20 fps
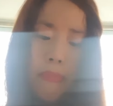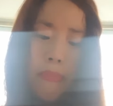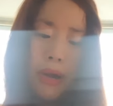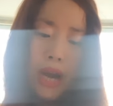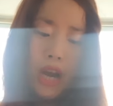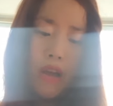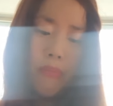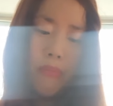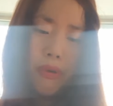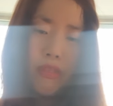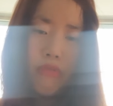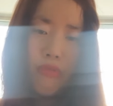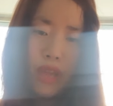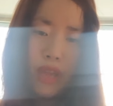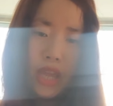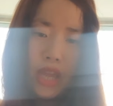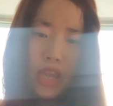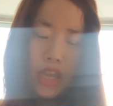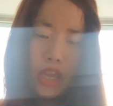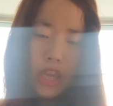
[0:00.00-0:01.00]
Pile number
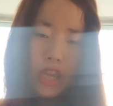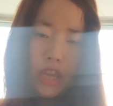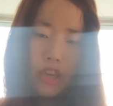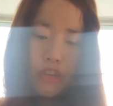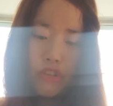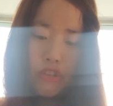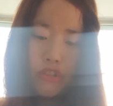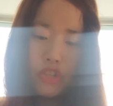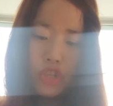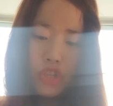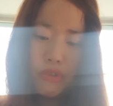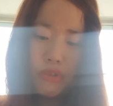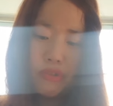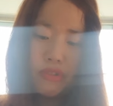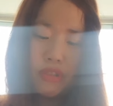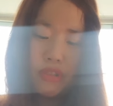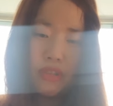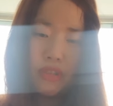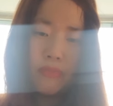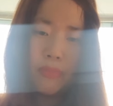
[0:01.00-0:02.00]
three. Who chose
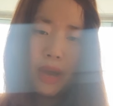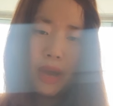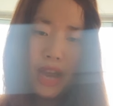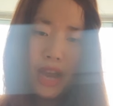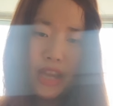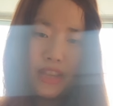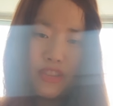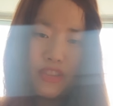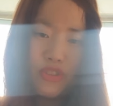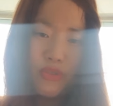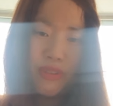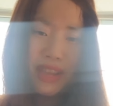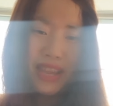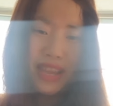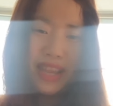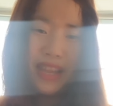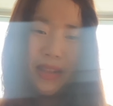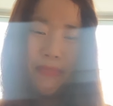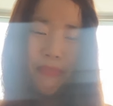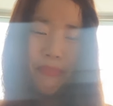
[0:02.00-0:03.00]
this pine
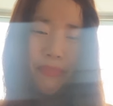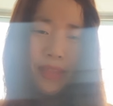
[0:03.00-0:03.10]
tree?